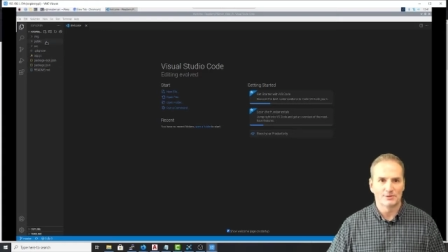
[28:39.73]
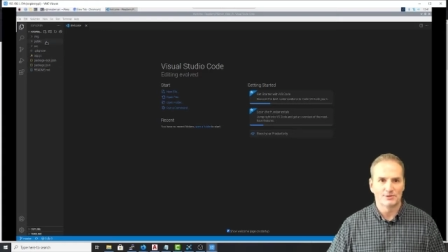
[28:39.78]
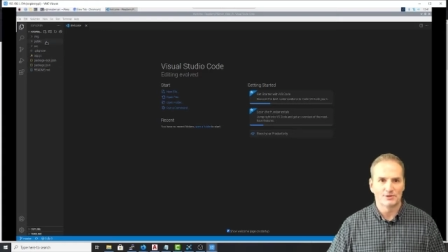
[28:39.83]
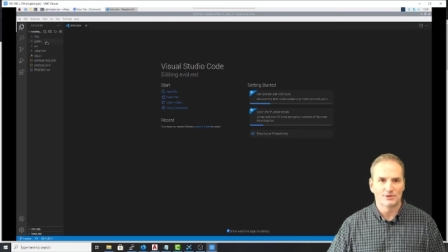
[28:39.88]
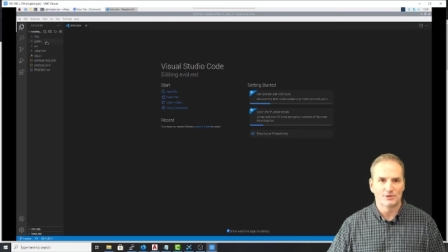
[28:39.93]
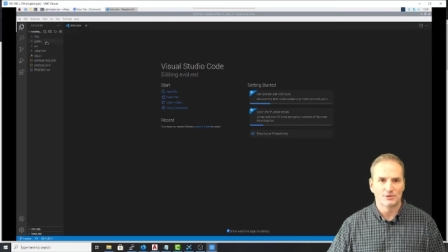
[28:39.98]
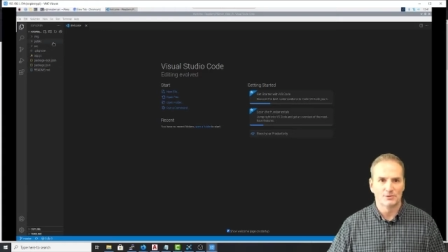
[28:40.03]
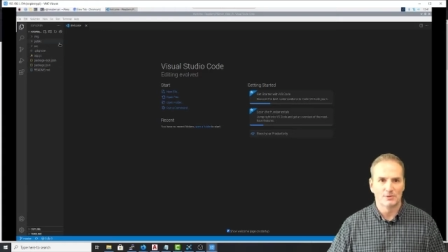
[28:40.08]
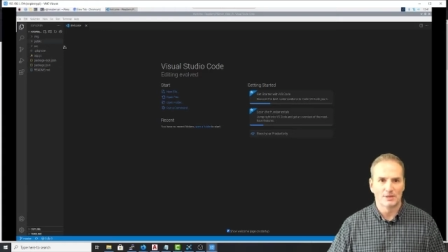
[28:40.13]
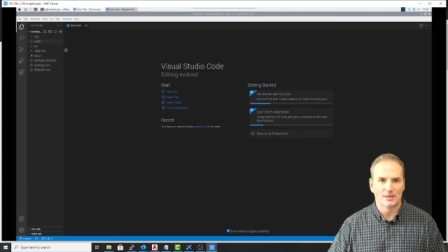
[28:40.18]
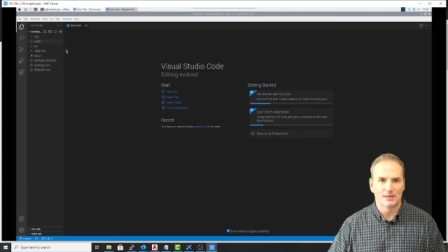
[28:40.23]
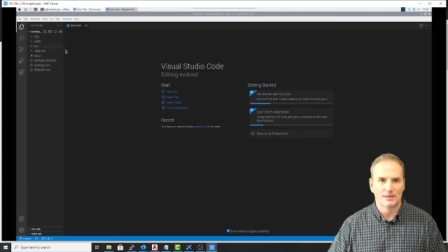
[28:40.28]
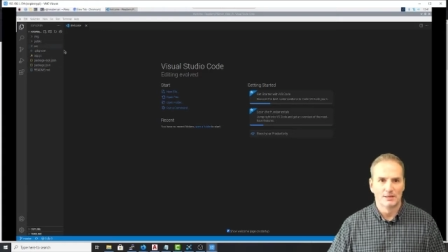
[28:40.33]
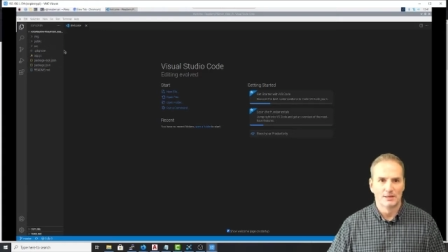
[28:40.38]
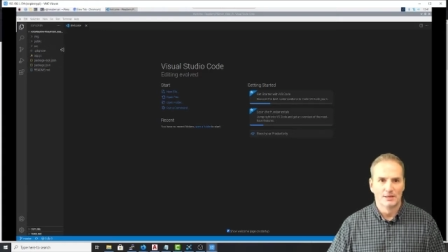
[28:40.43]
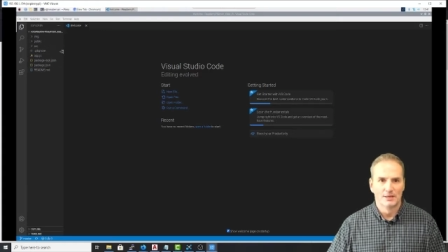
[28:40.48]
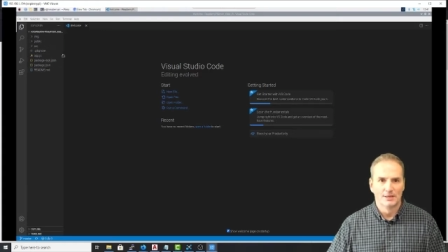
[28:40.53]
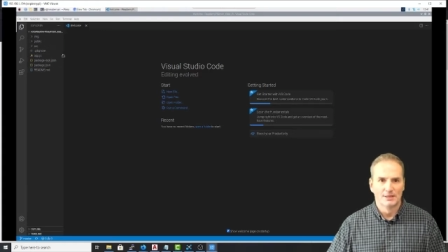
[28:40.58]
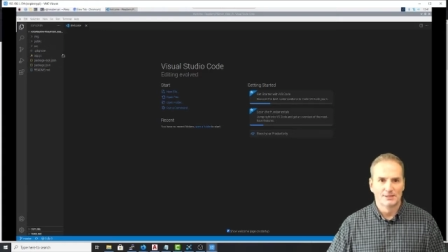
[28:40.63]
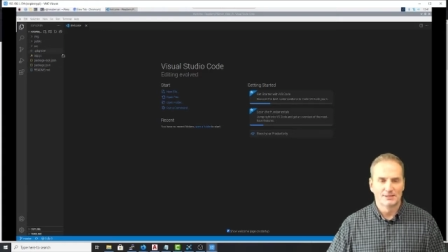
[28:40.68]
to
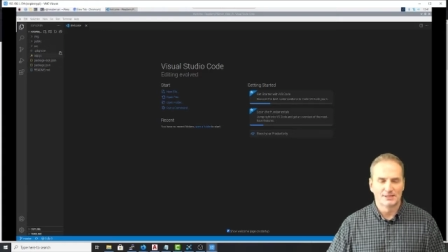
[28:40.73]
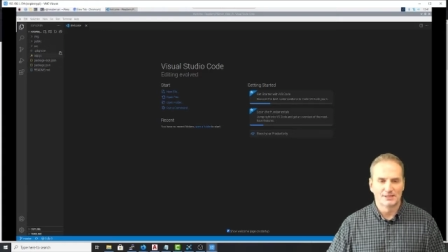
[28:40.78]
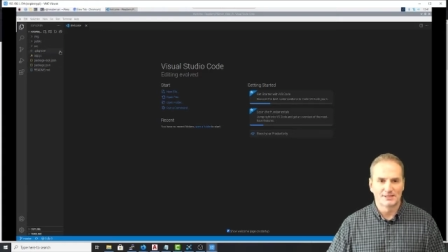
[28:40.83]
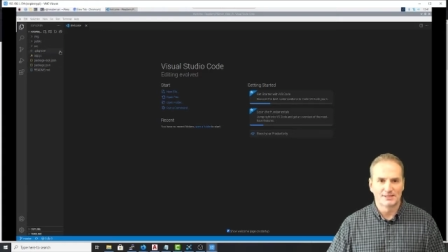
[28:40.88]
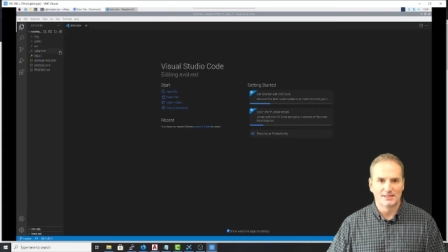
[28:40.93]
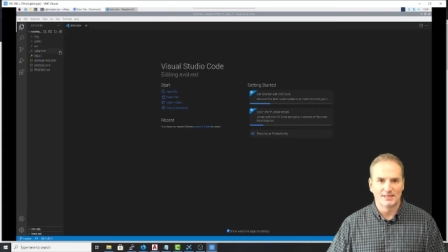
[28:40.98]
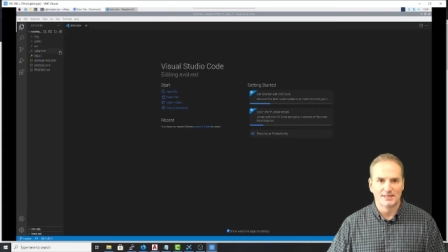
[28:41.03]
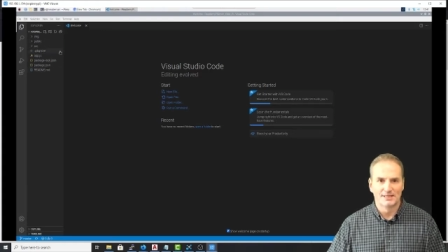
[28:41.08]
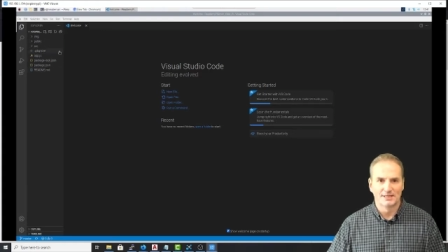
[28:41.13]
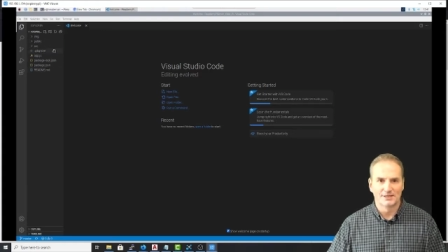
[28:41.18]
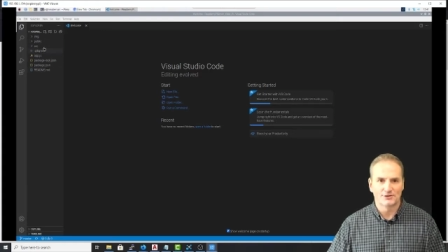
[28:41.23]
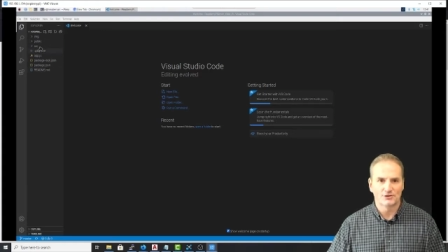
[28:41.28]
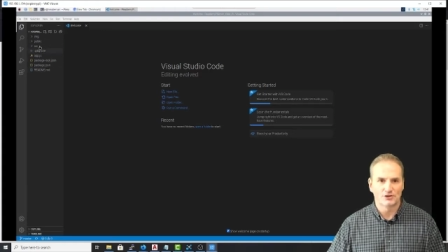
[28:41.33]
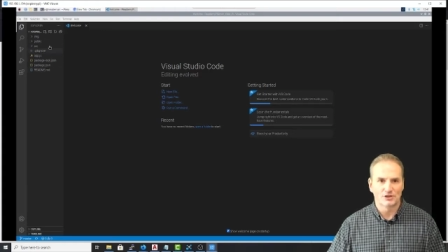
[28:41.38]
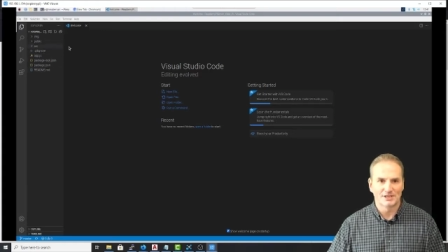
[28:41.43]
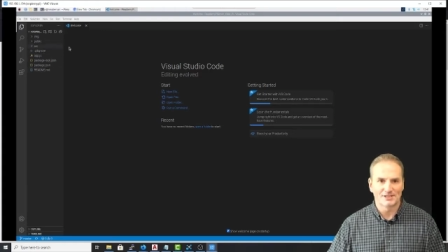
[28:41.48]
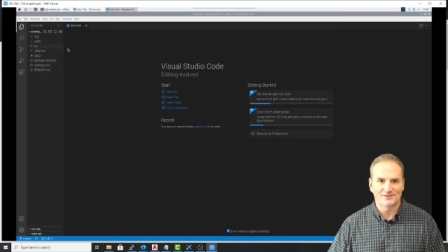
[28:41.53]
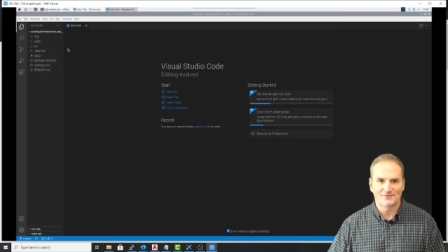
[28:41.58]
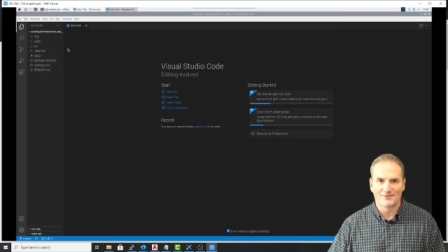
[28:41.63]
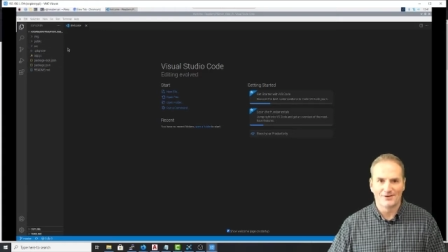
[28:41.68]
see this
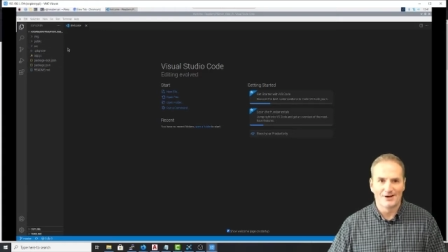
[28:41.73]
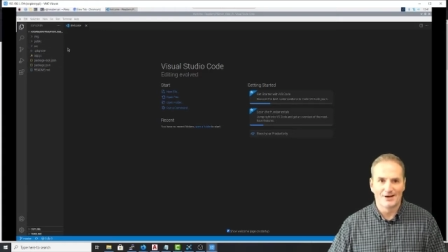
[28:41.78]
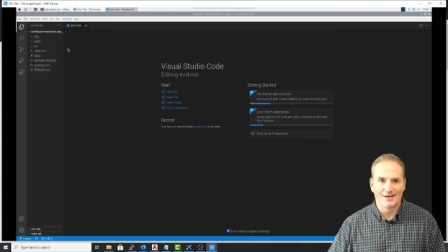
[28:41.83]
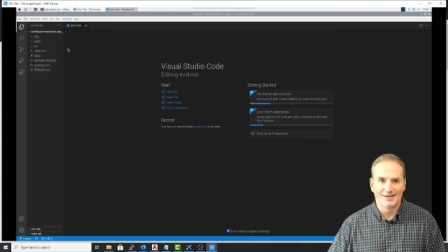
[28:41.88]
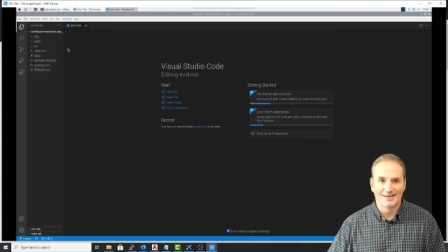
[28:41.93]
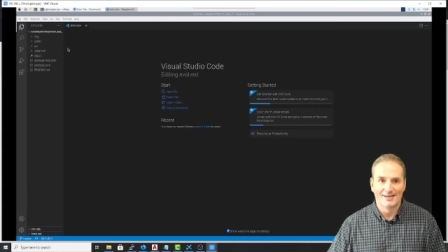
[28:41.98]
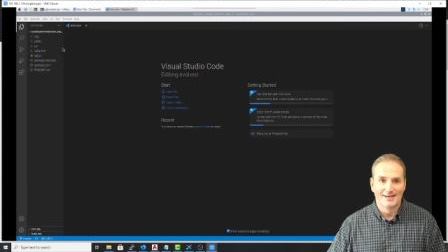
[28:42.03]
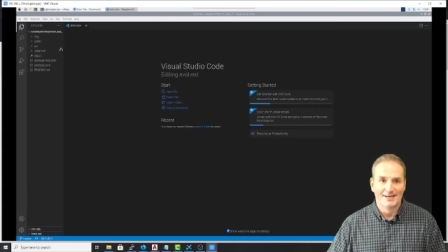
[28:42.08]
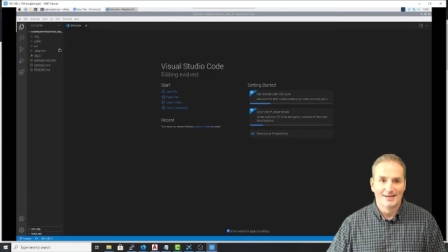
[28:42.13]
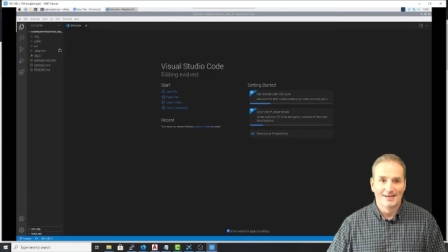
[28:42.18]
just fine.